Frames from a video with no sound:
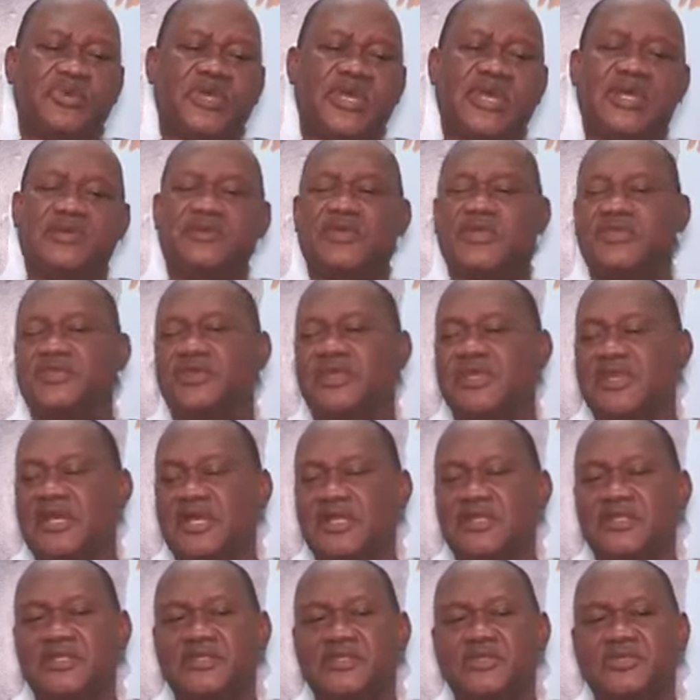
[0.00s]
I went to a
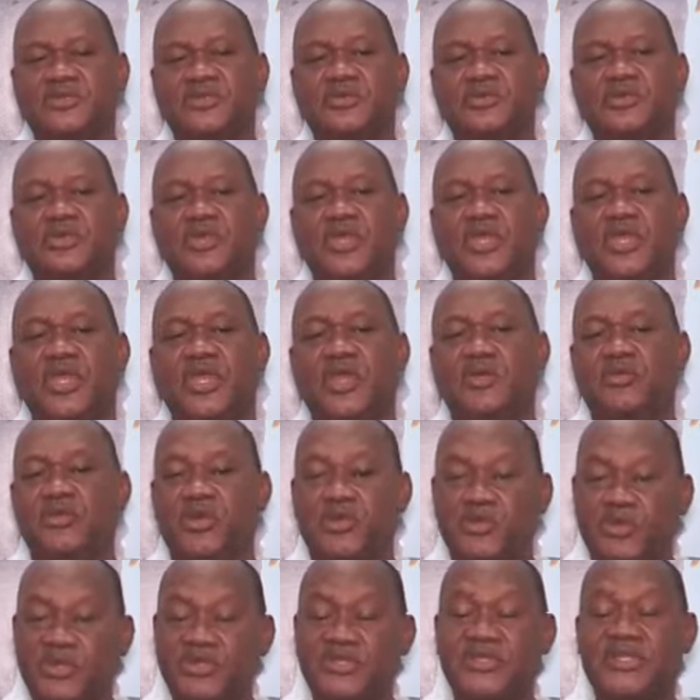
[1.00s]
Catholic school.
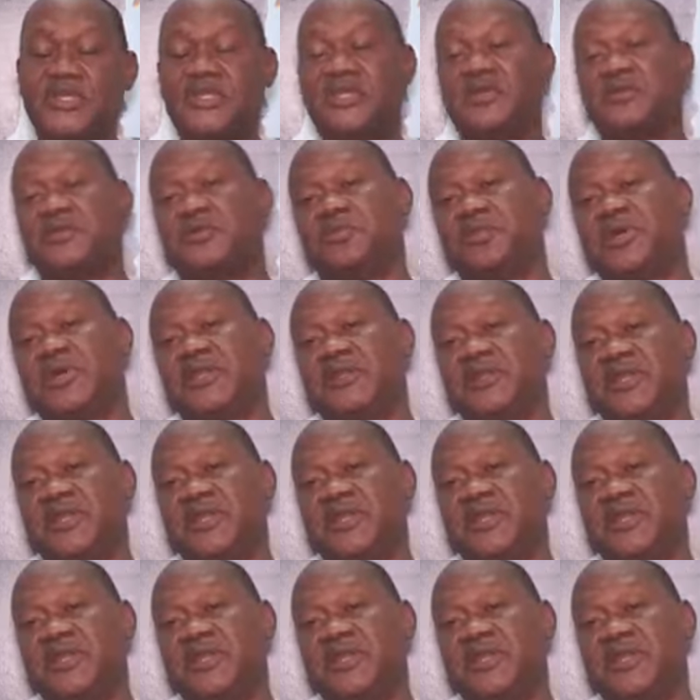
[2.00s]
But one thing about my